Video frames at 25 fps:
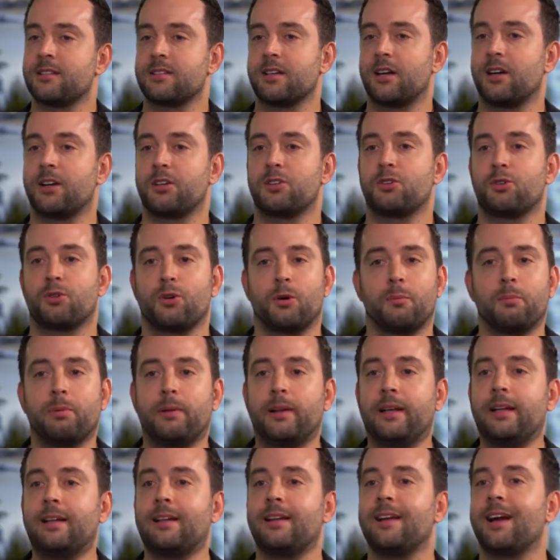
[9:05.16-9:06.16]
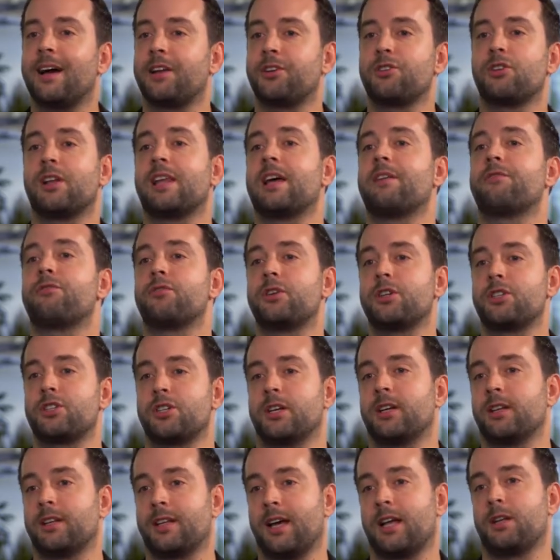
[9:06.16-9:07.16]
are completely under
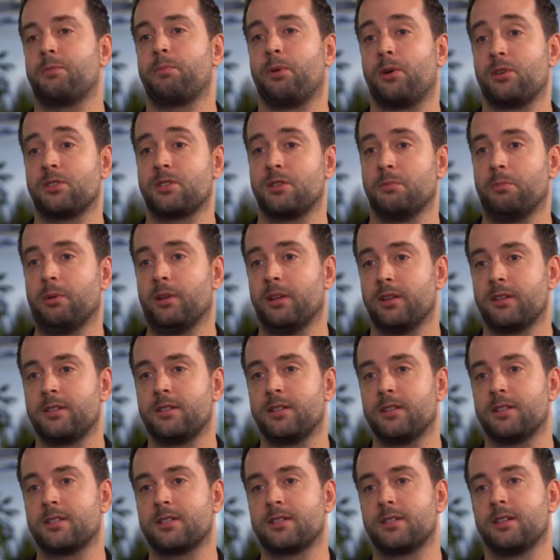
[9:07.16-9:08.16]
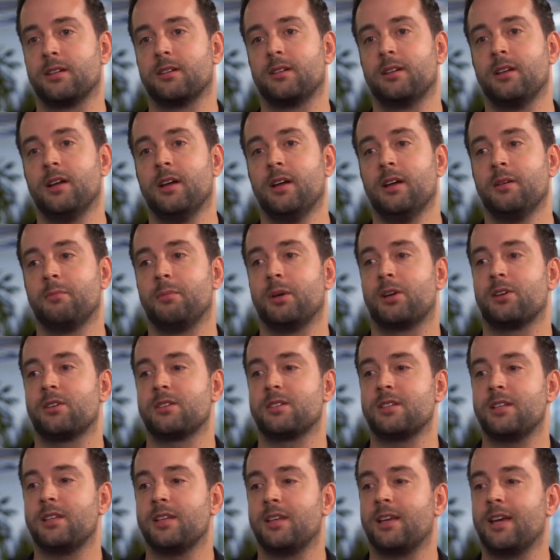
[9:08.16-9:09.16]
leveraging that possibility still, because
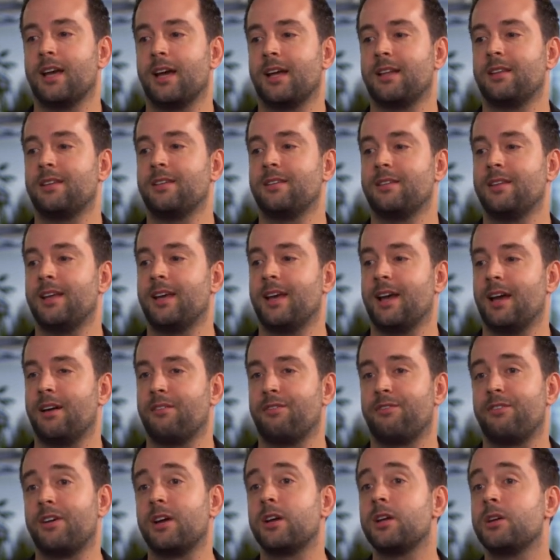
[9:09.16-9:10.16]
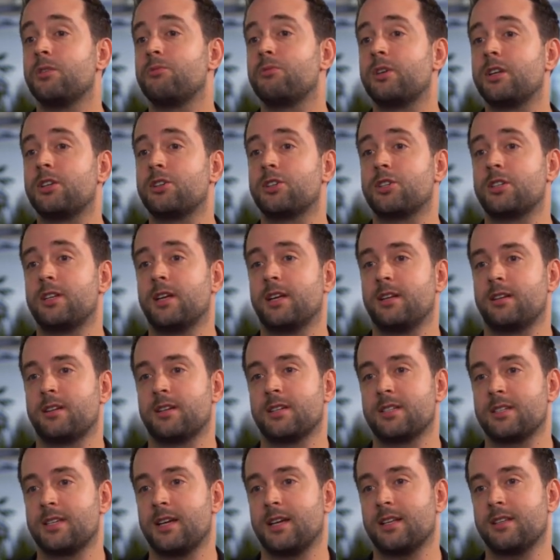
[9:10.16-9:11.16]
in the end they have very rich data
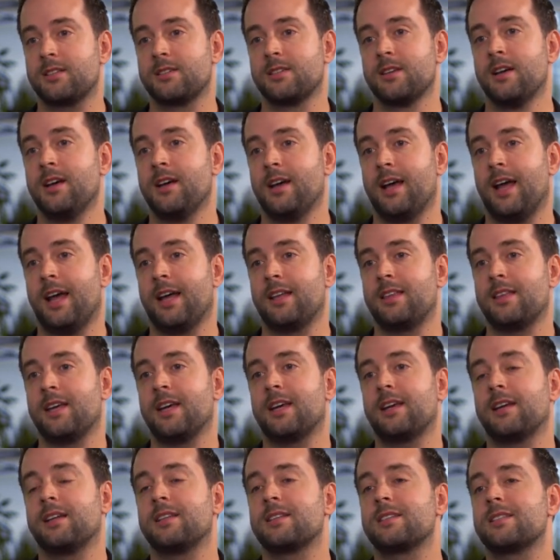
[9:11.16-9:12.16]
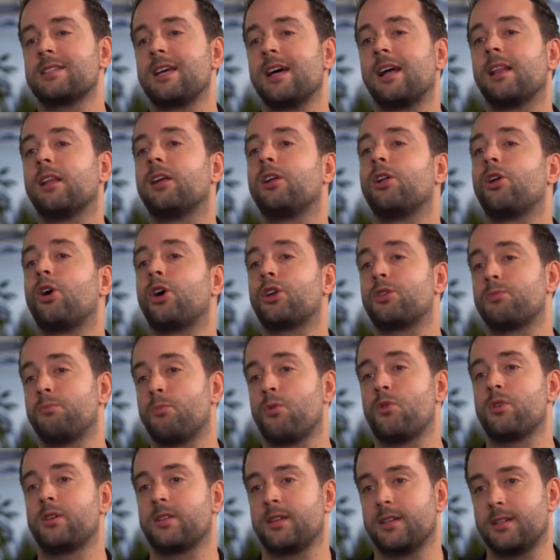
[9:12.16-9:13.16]
sets and they can sell a lot
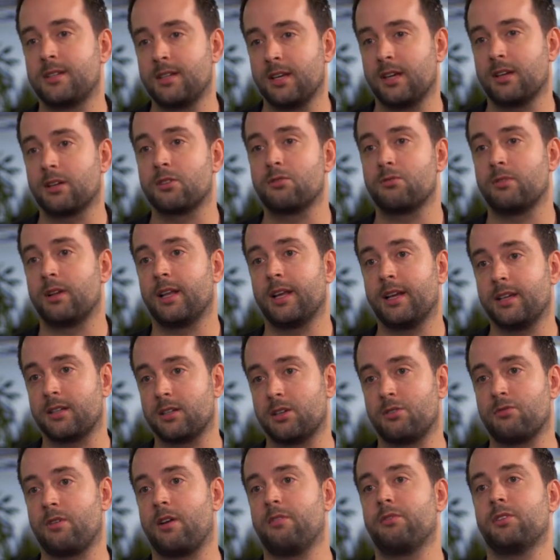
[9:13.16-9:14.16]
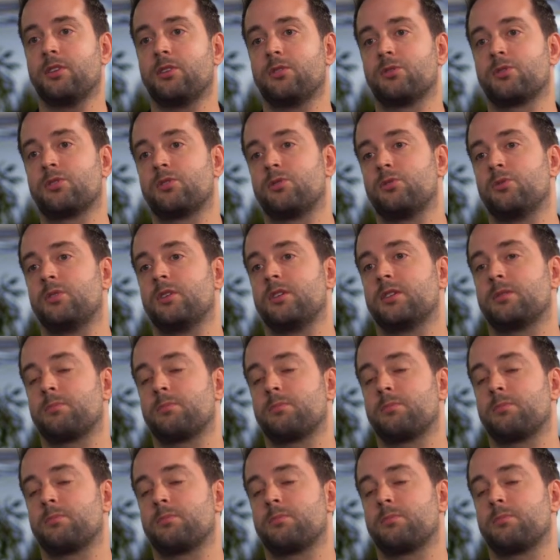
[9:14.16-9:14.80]
more than ticket-related revenues to these